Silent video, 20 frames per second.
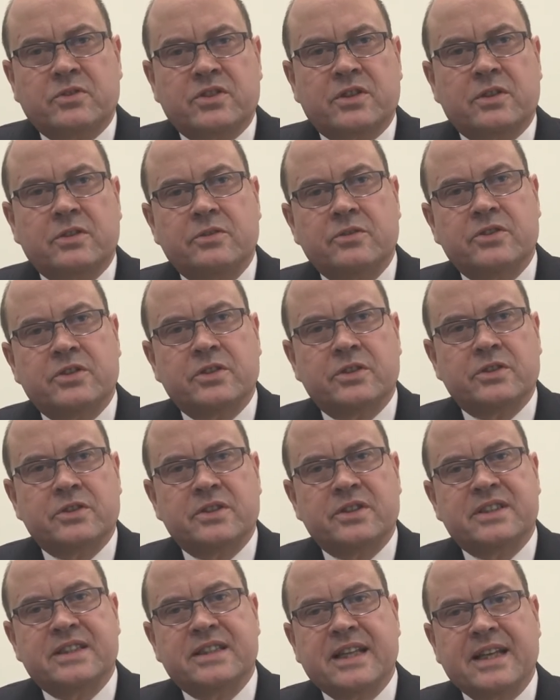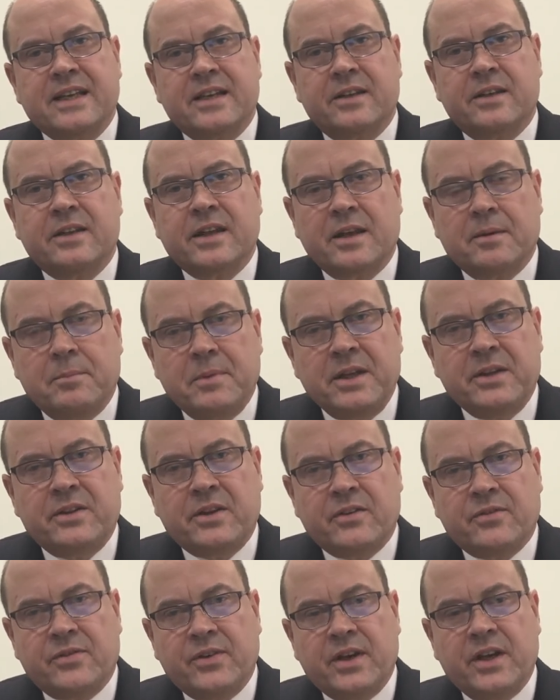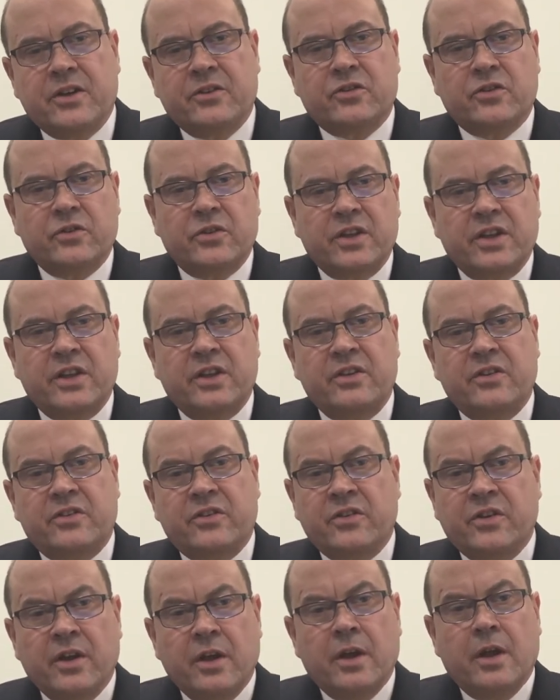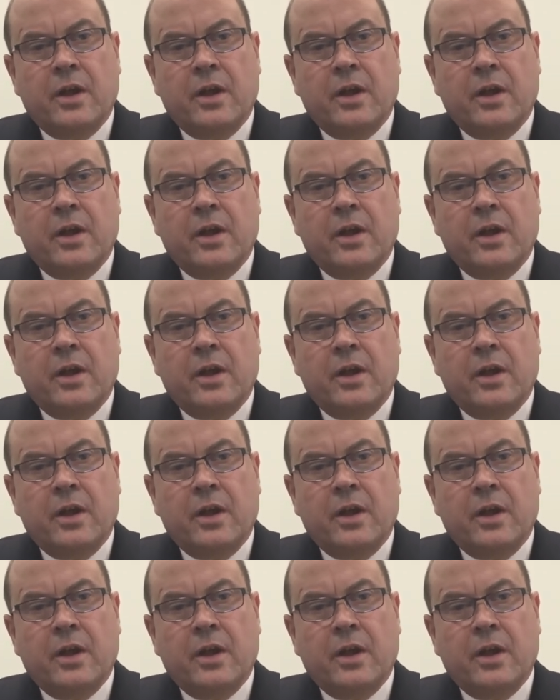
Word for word: solutions that, that meet their financial needs